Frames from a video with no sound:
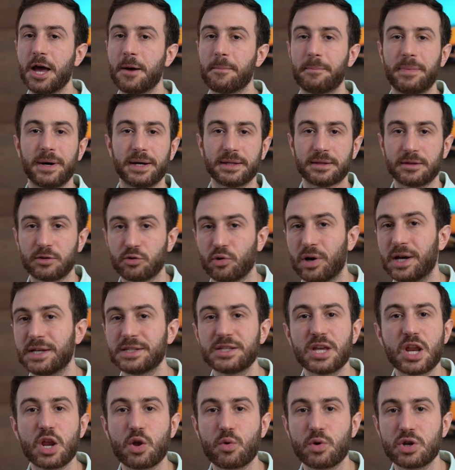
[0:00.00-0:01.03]
but to
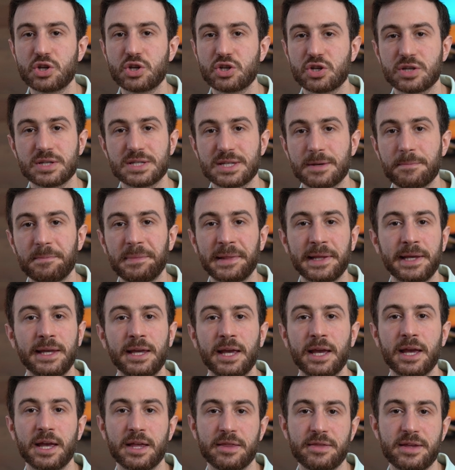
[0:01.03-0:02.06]
answer your question simply,
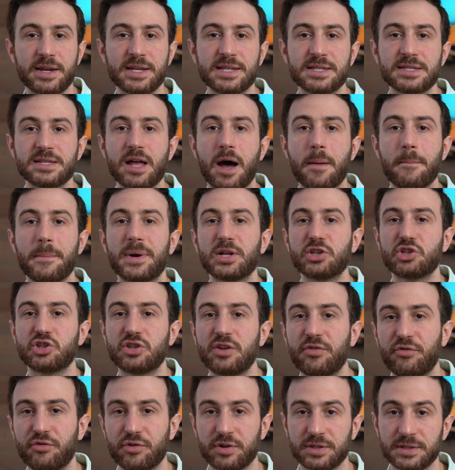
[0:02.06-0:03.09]
there is not much
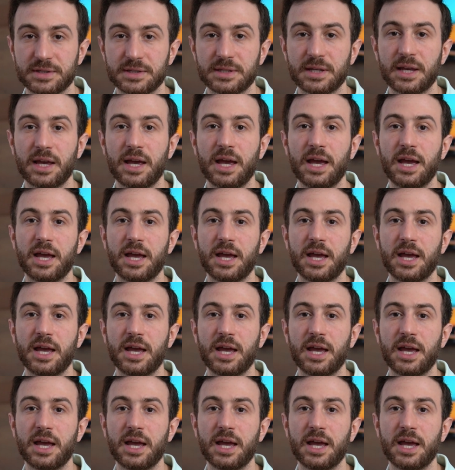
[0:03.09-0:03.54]
difference.